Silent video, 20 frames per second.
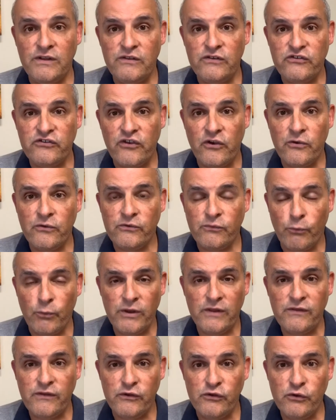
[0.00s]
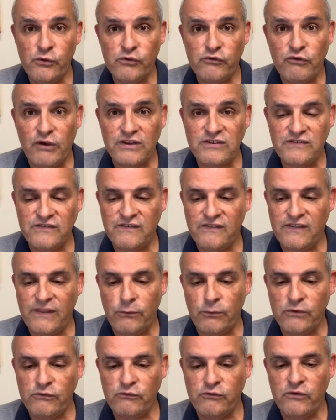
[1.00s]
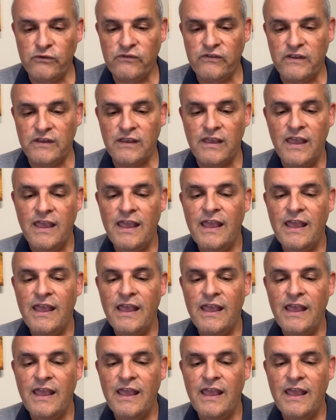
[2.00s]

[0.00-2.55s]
the new attractions that they were introducing.